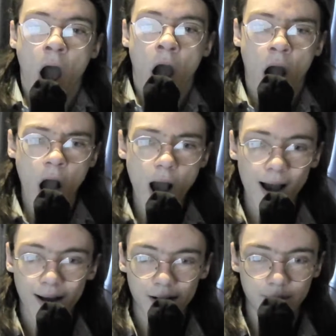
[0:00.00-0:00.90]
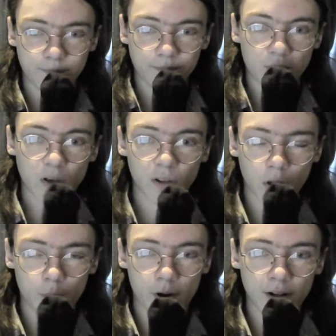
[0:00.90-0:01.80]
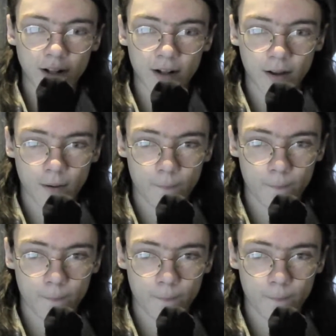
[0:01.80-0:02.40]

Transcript: A lot of Brian Eno.